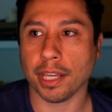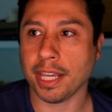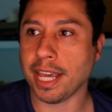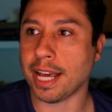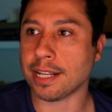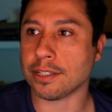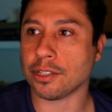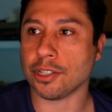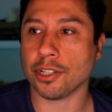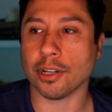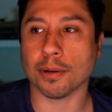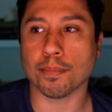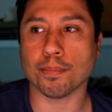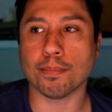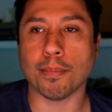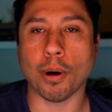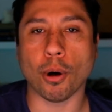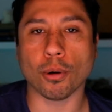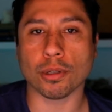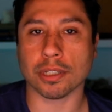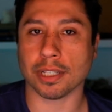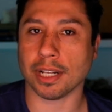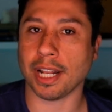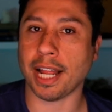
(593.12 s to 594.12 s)
yes, you're
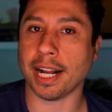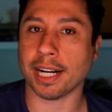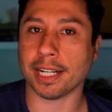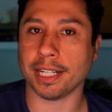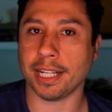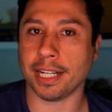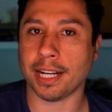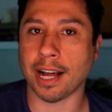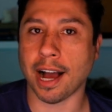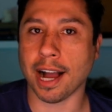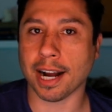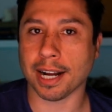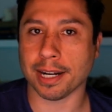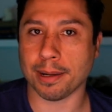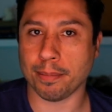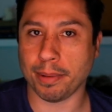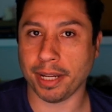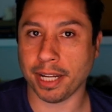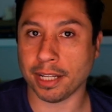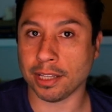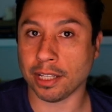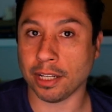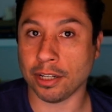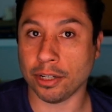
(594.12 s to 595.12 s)
most likely not going to
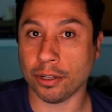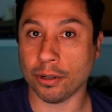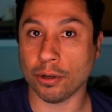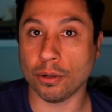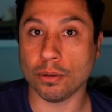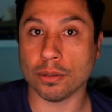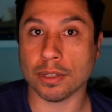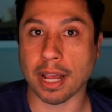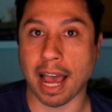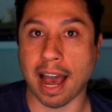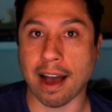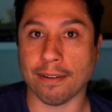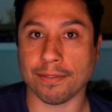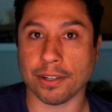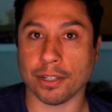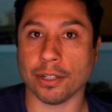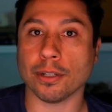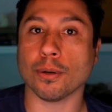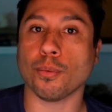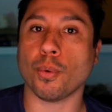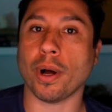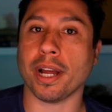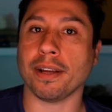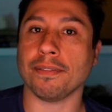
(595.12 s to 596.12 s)
be in the news after
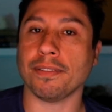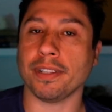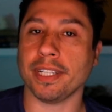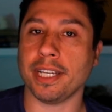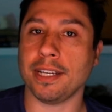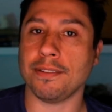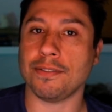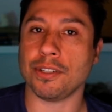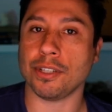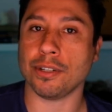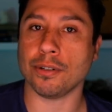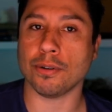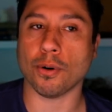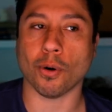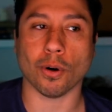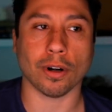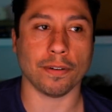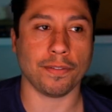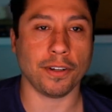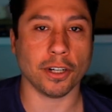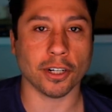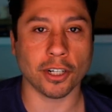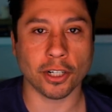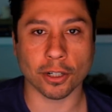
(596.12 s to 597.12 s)
your wife leaves you,
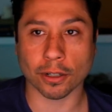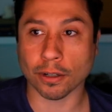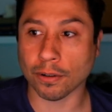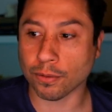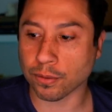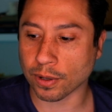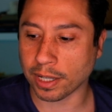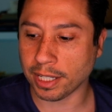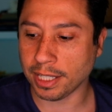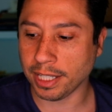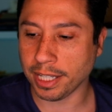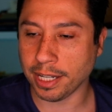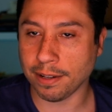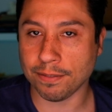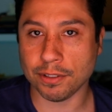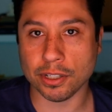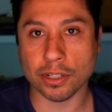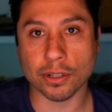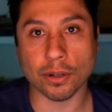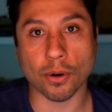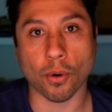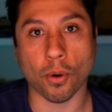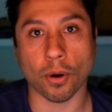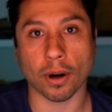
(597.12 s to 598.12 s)
or if your girlfriend
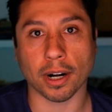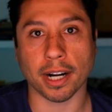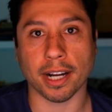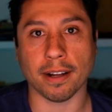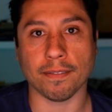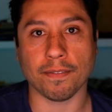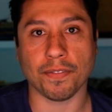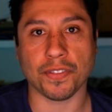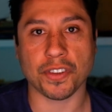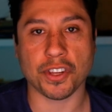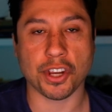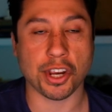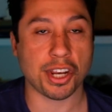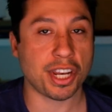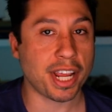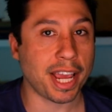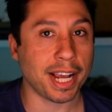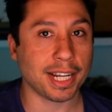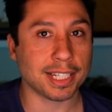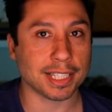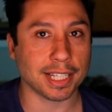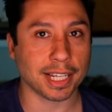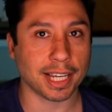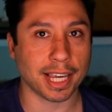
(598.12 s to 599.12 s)
leaves you, or if she
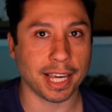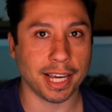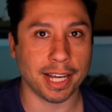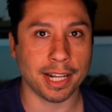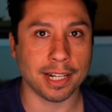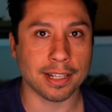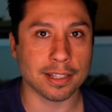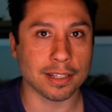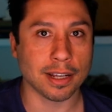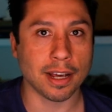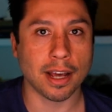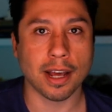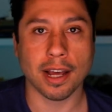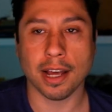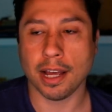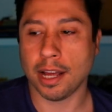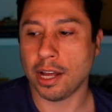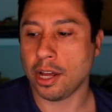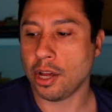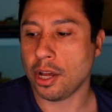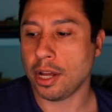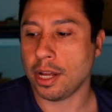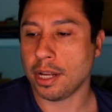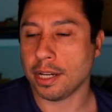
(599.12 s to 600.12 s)
takes the
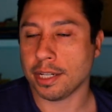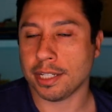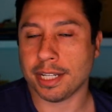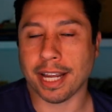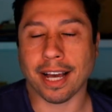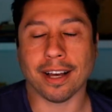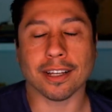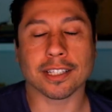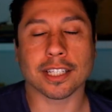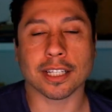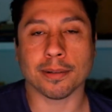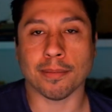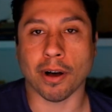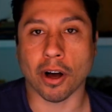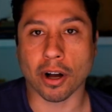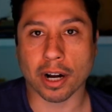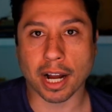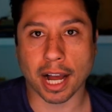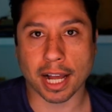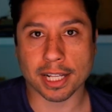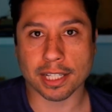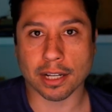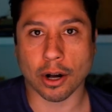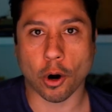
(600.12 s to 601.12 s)
kids, tells them
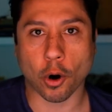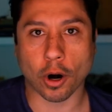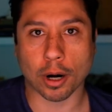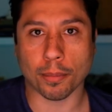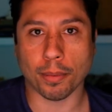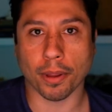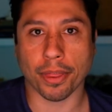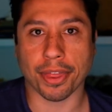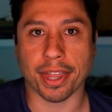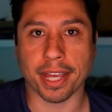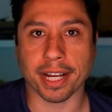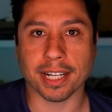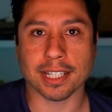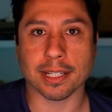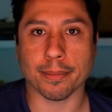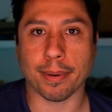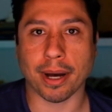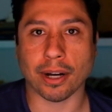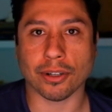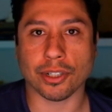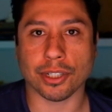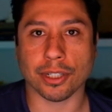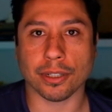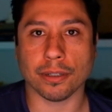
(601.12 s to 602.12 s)
all kinds of horrible things
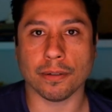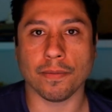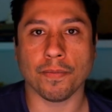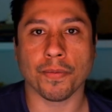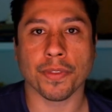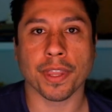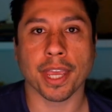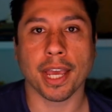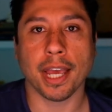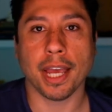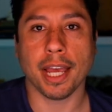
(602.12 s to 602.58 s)
about you.